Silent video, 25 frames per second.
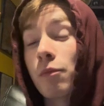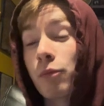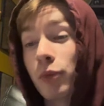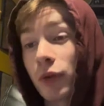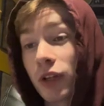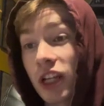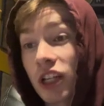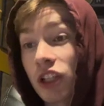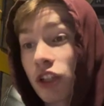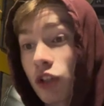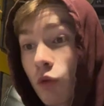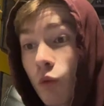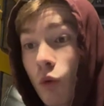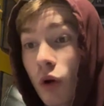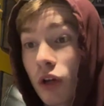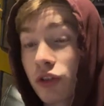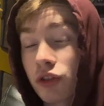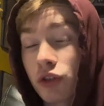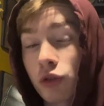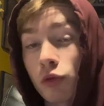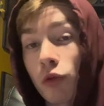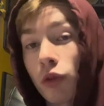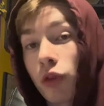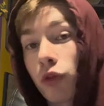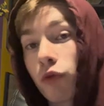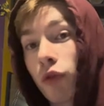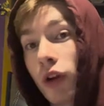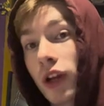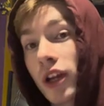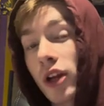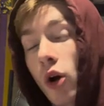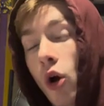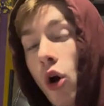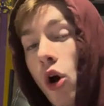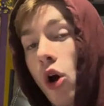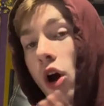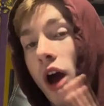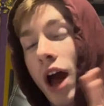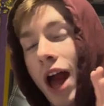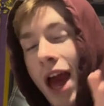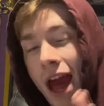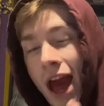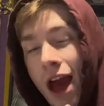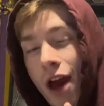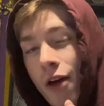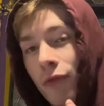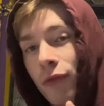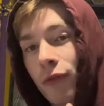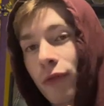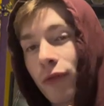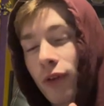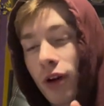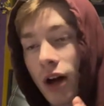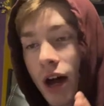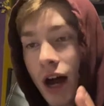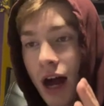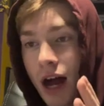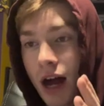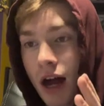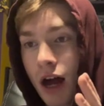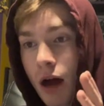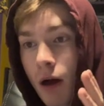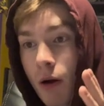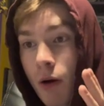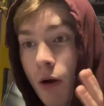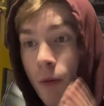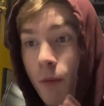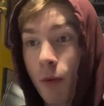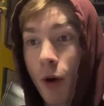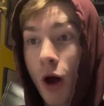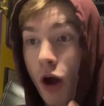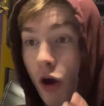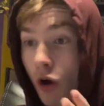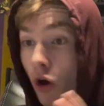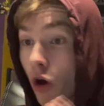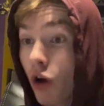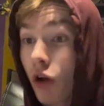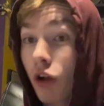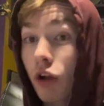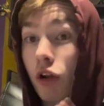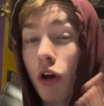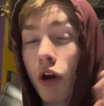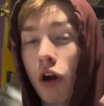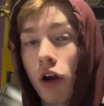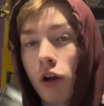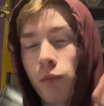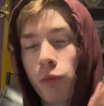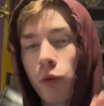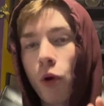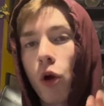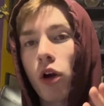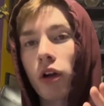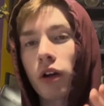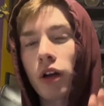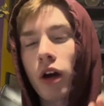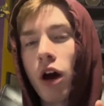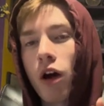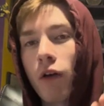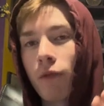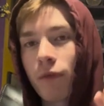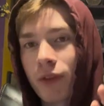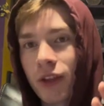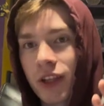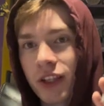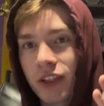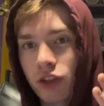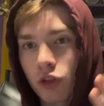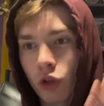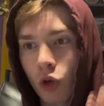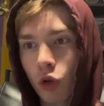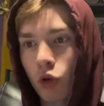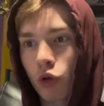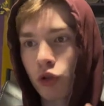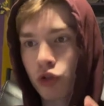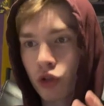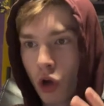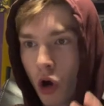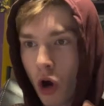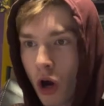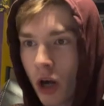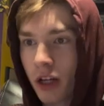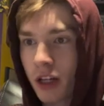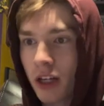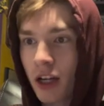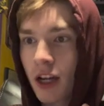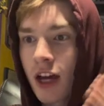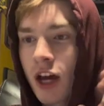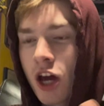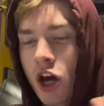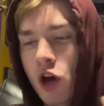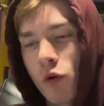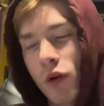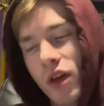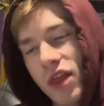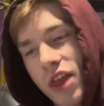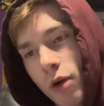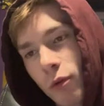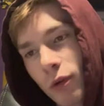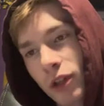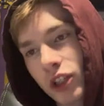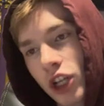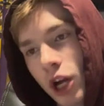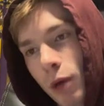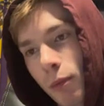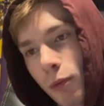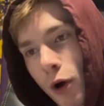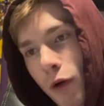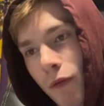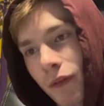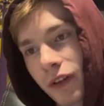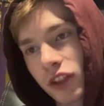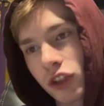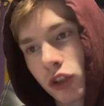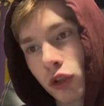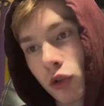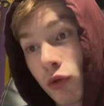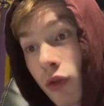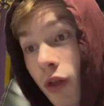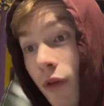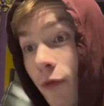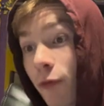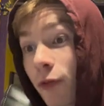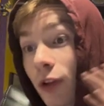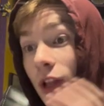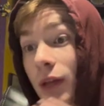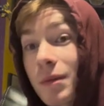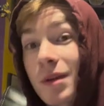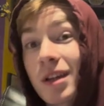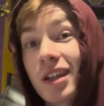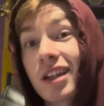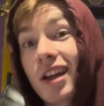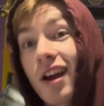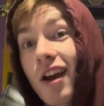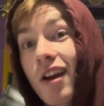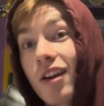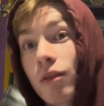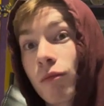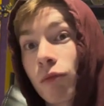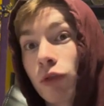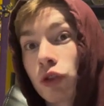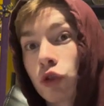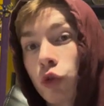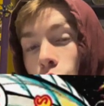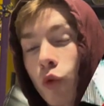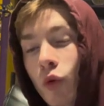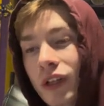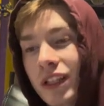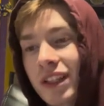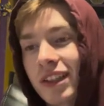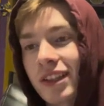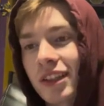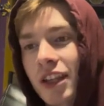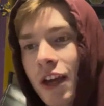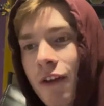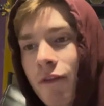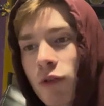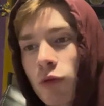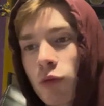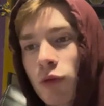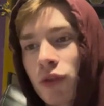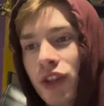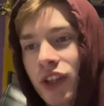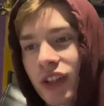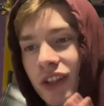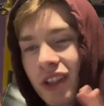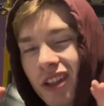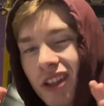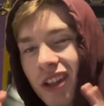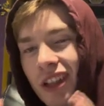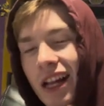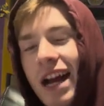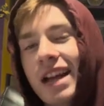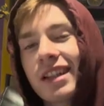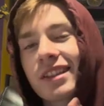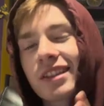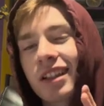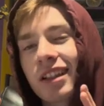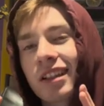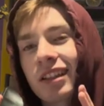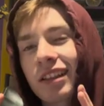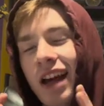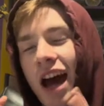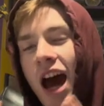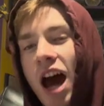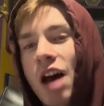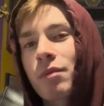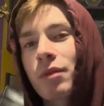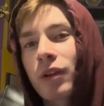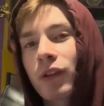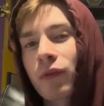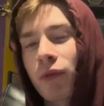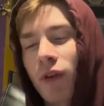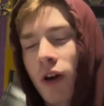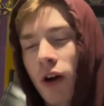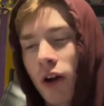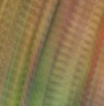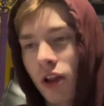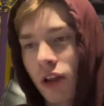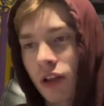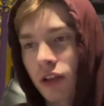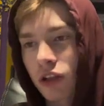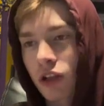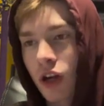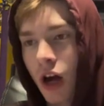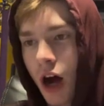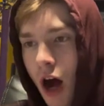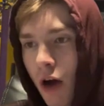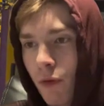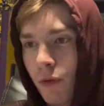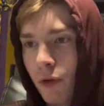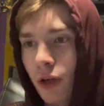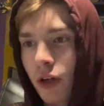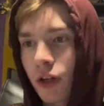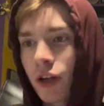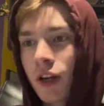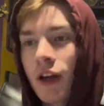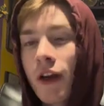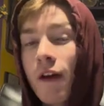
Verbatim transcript: but issue one, two, and three all have uh, uh, all are part of this Turtles arc. But then we jump over to the Flaming Carrot number 27 with this classic Todd McFarlane cover